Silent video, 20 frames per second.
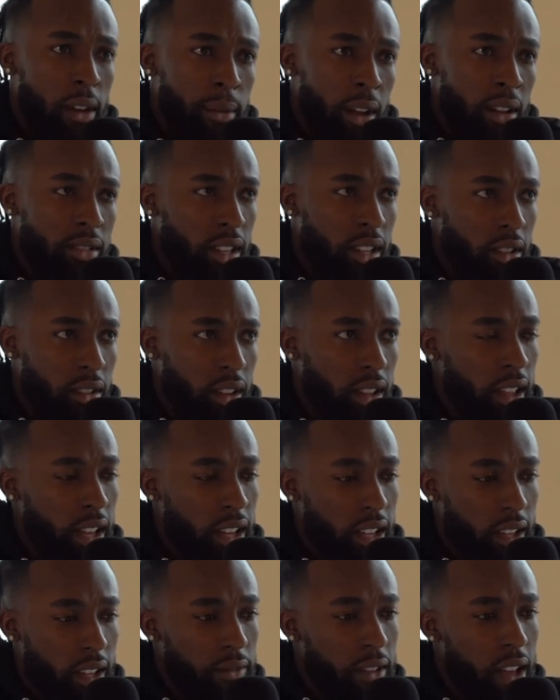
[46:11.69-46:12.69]
I was like, okay, like
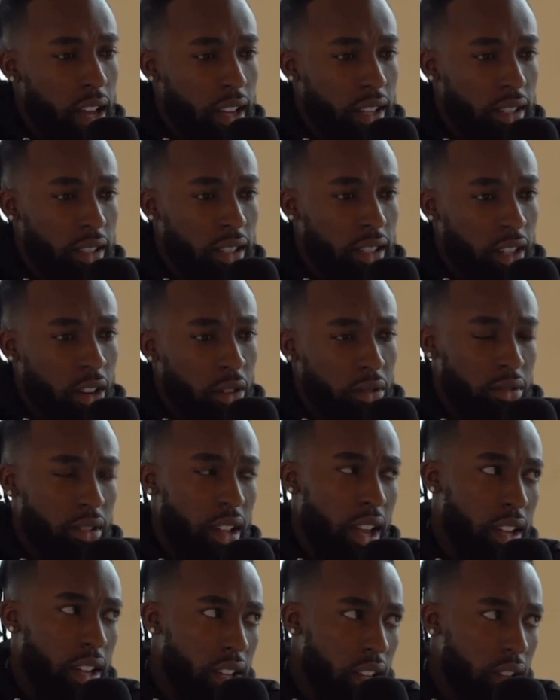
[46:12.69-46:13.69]
if I can go through
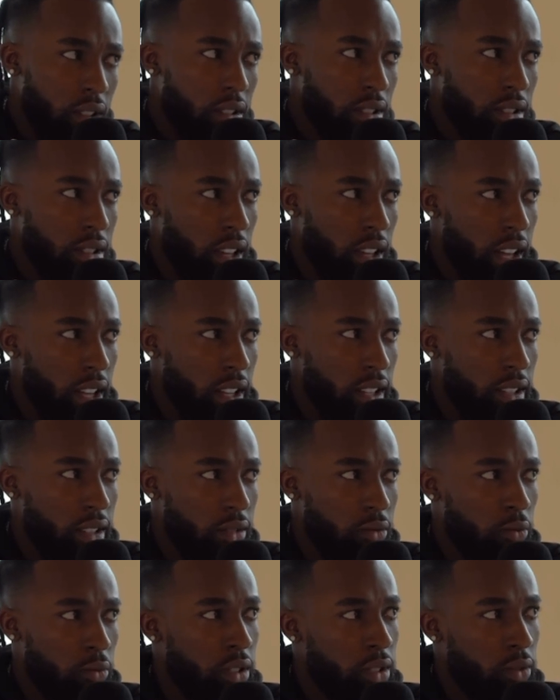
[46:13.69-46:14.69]
that year, like
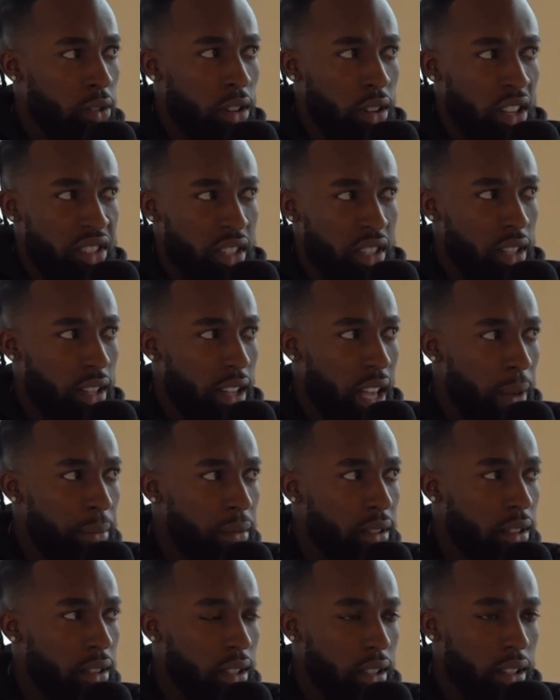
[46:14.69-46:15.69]
with all that shit that happened,